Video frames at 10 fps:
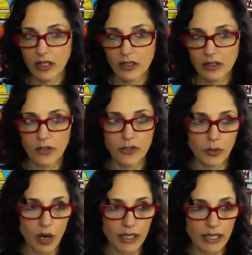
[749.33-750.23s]
So if you
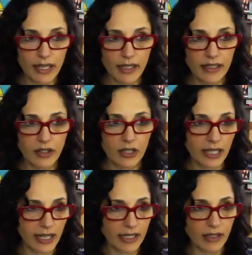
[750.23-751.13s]
want to get it, go to
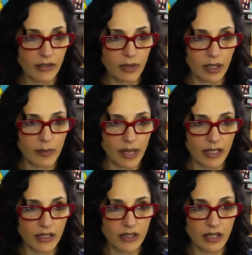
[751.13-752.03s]

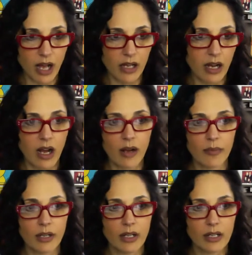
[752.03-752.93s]

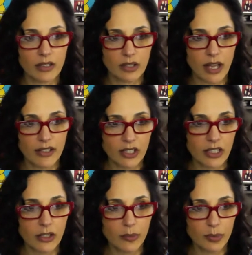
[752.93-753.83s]

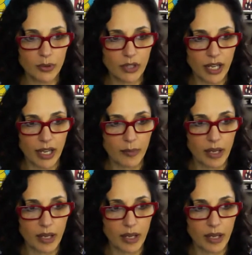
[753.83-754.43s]
katierecommends.com/Kindle Bootcamp